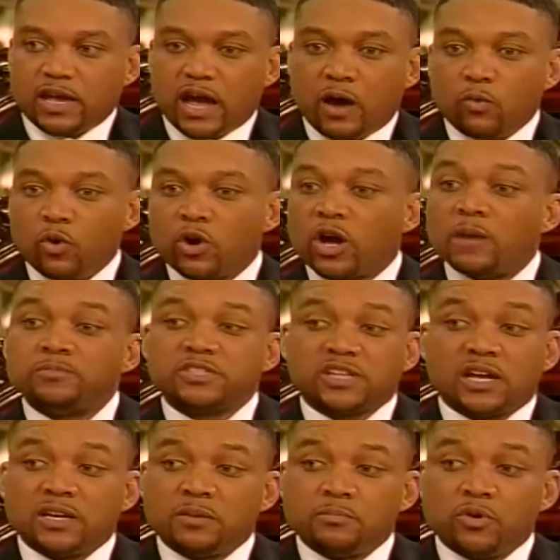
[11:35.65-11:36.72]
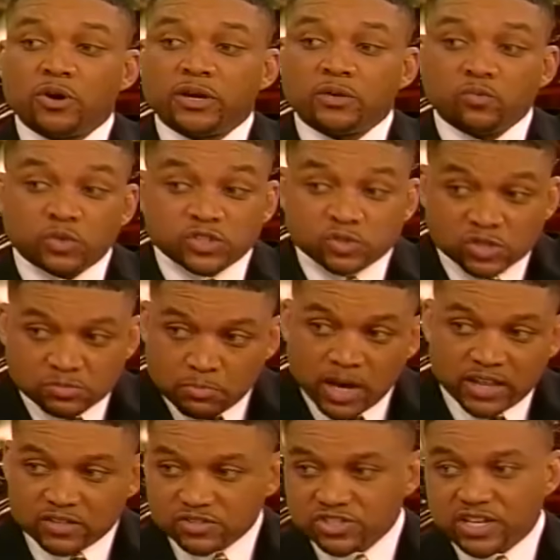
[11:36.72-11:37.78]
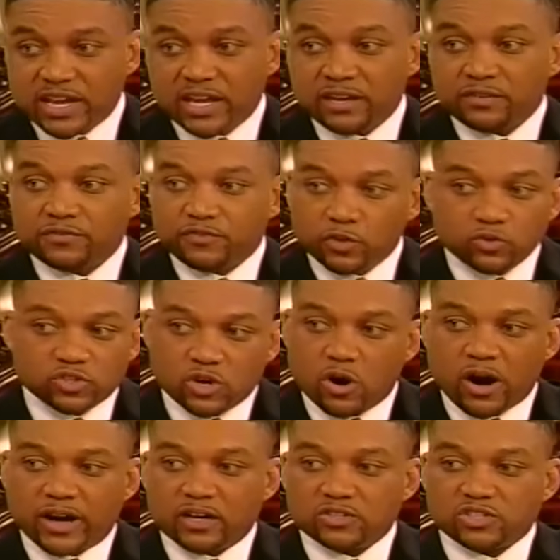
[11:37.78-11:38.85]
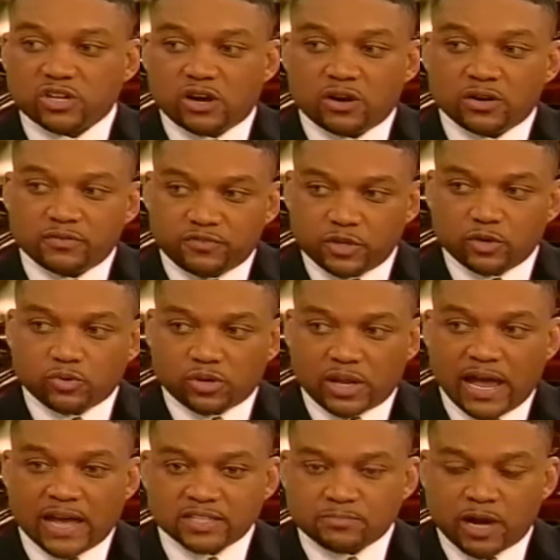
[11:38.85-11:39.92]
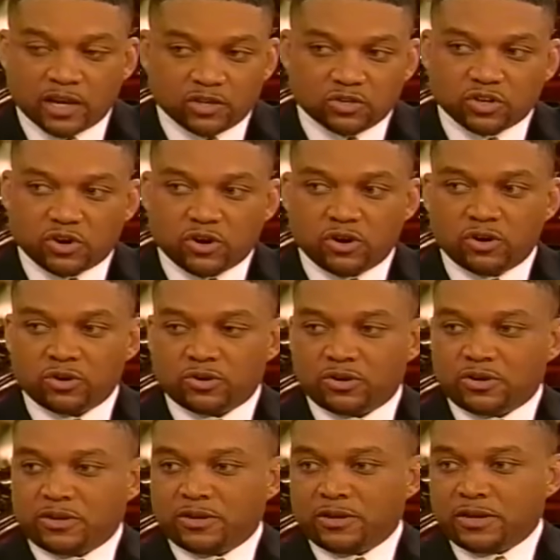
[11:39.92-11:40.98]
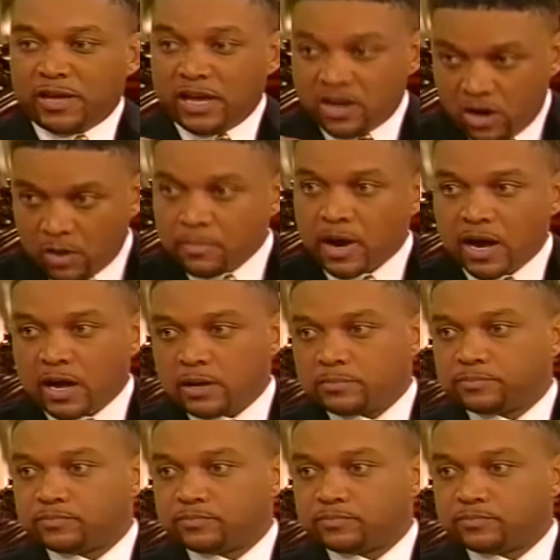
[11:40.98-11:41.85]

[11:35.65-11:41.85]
I woke up Sunday morning, which was Mother's Day, flew to Arkansas and funeralized my little girl and her mom.